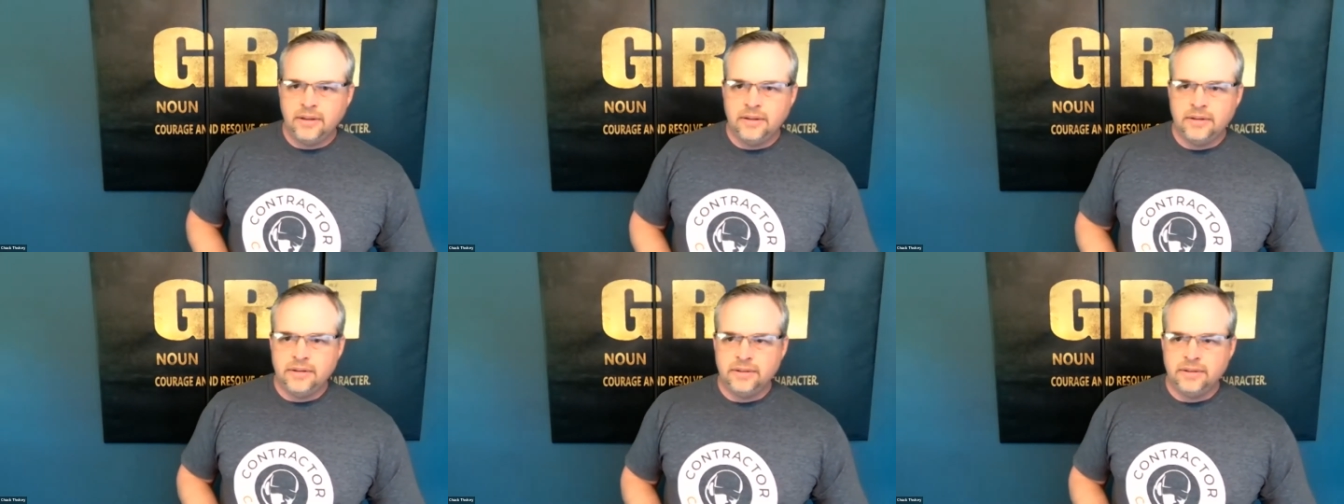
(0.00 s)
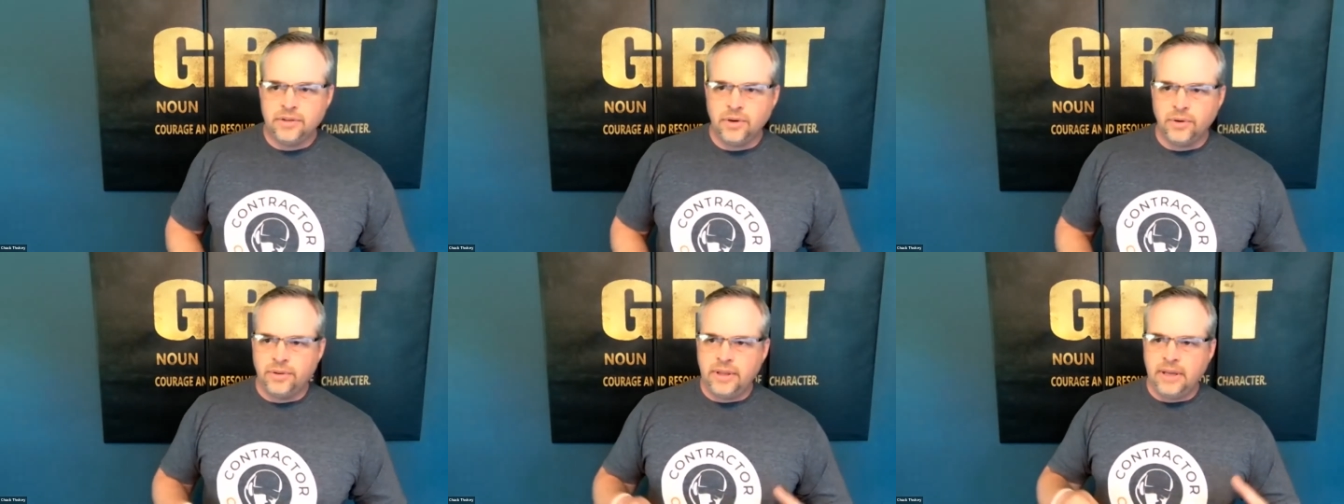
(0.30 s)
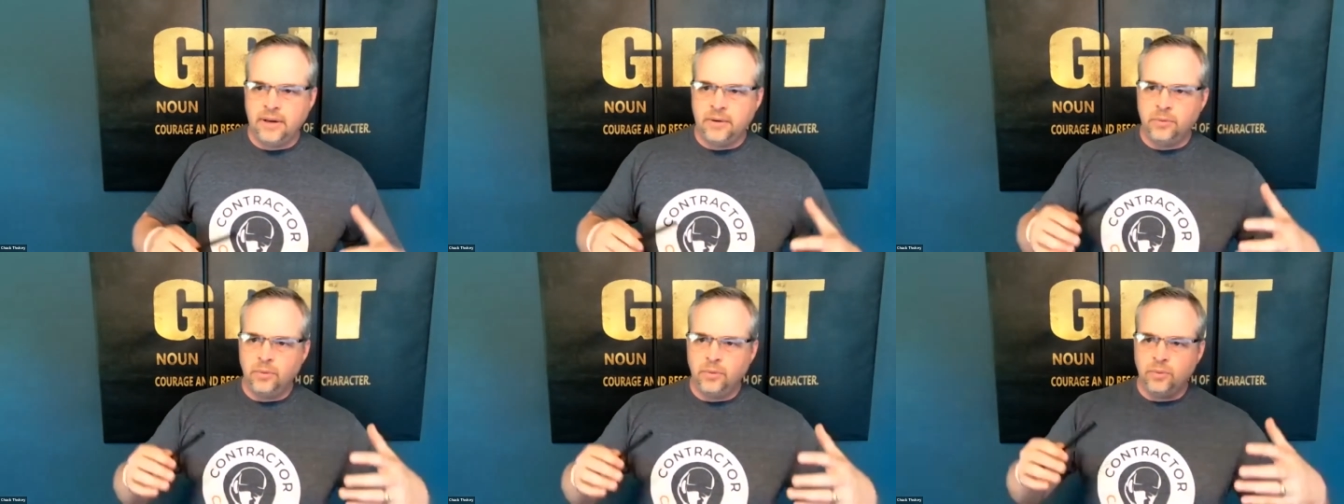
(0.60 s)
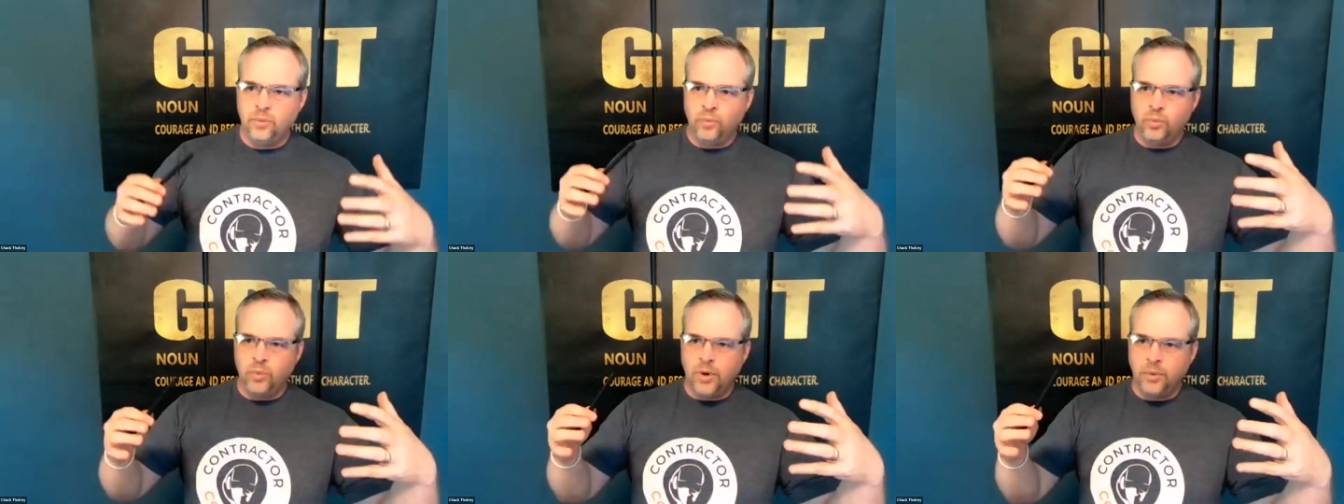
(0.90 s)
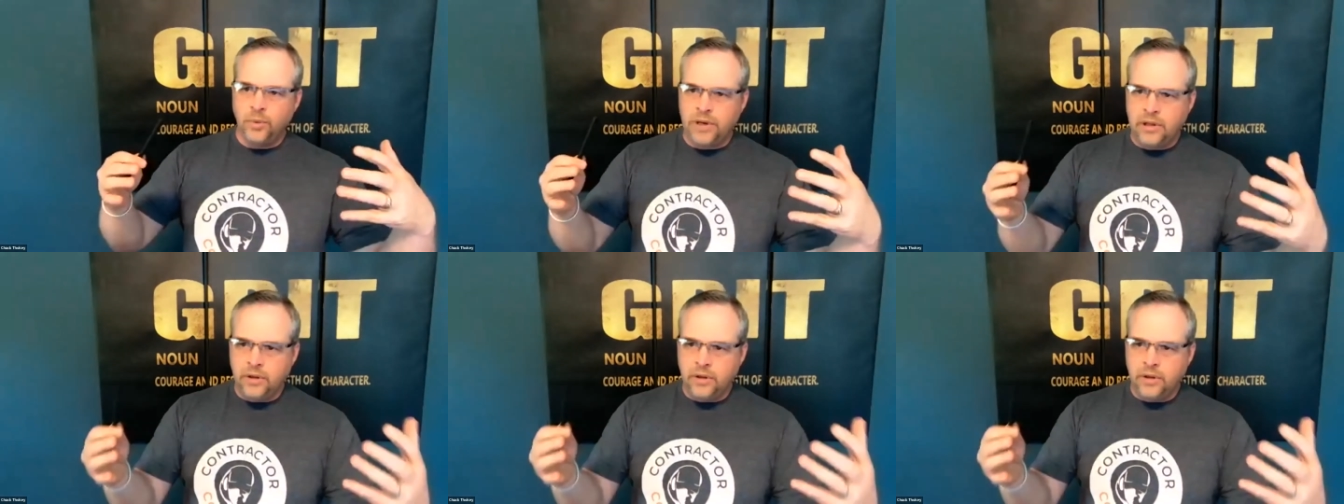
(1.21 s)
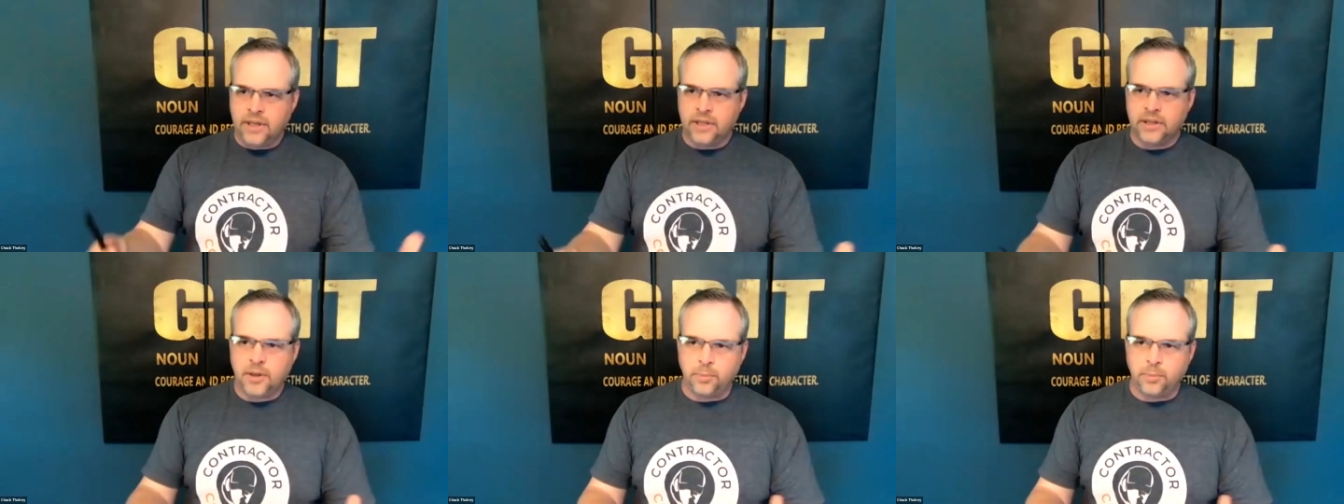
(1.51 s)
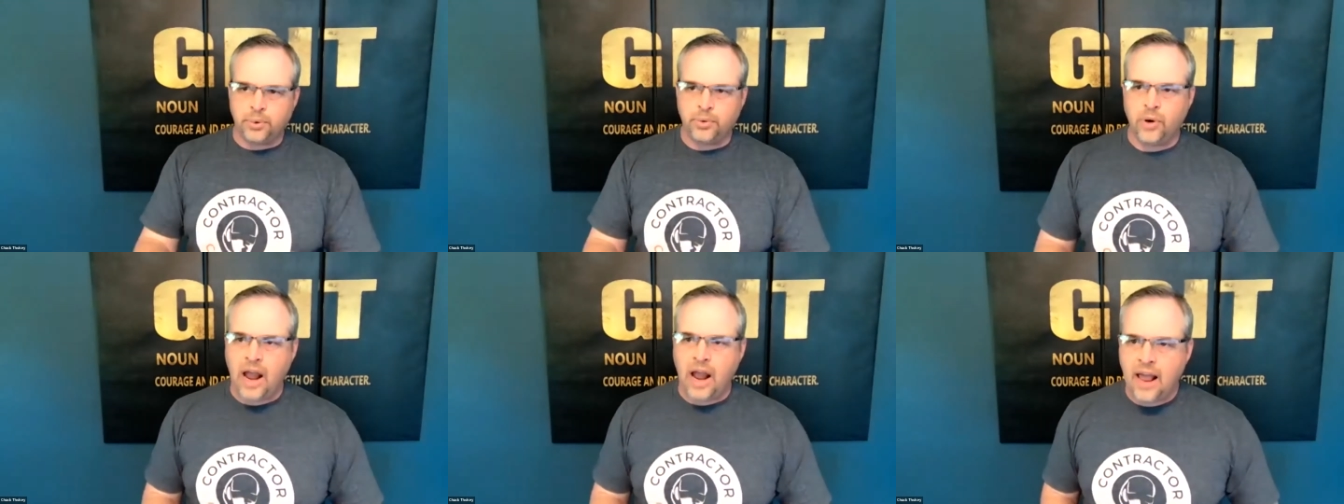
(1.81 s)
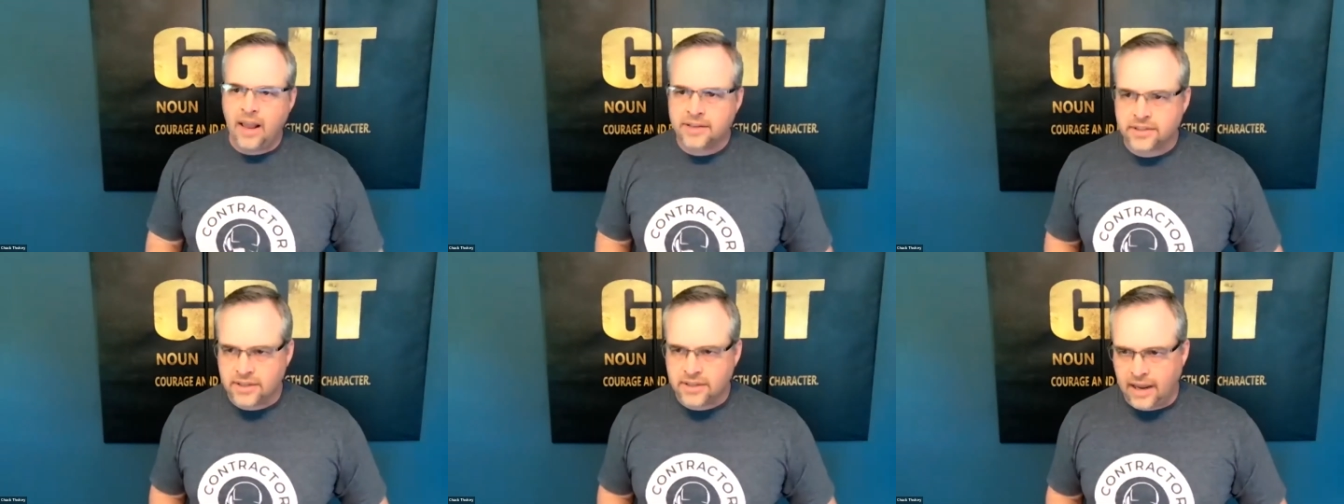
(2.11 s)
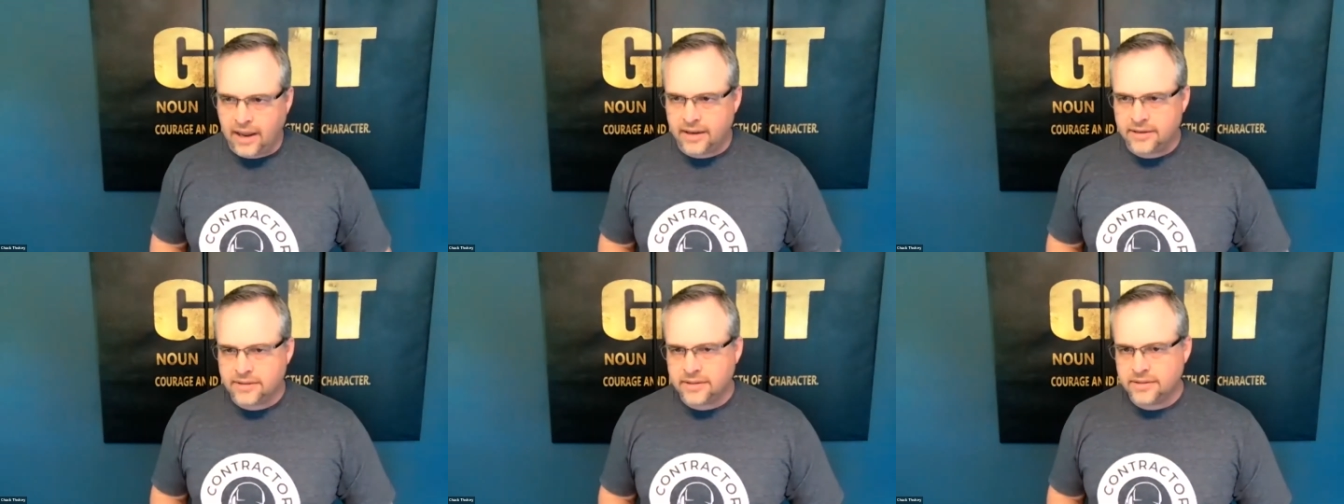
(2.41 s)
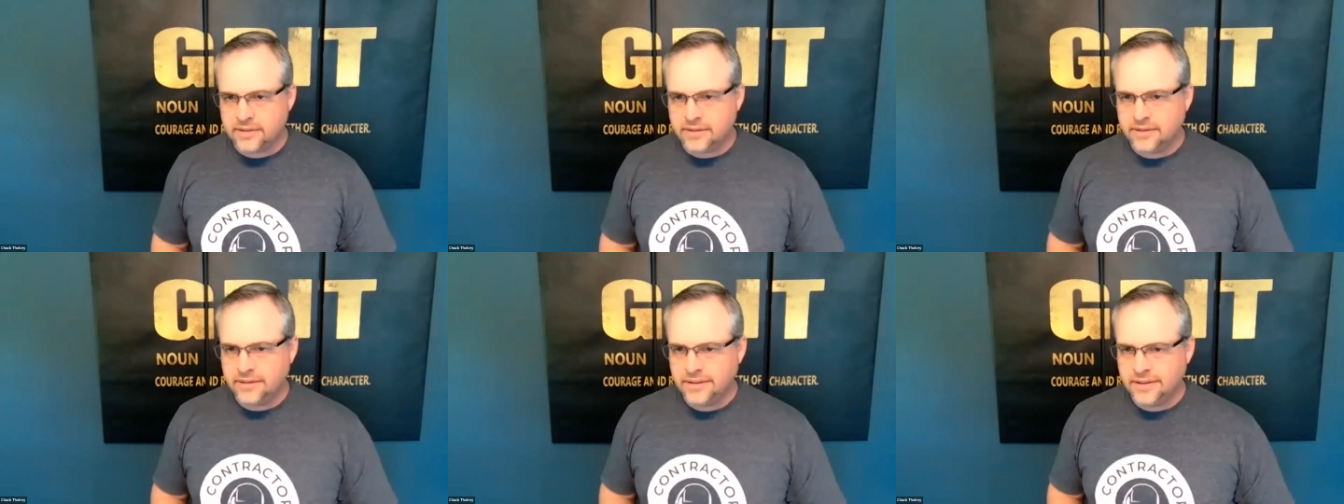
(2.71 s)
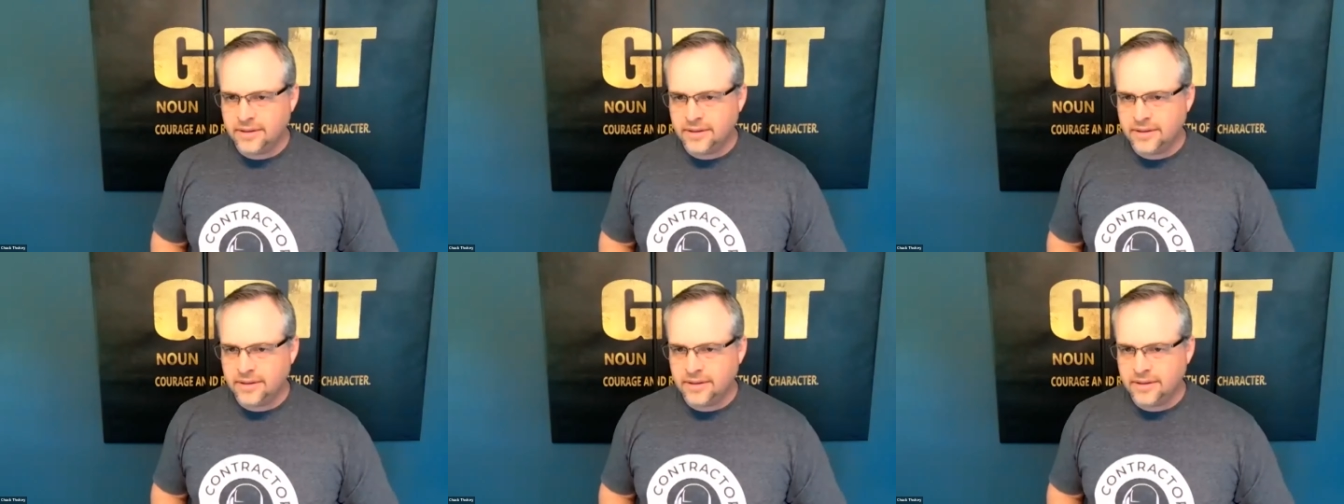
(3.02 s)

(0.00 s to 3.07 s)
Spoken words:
So then when we look at the process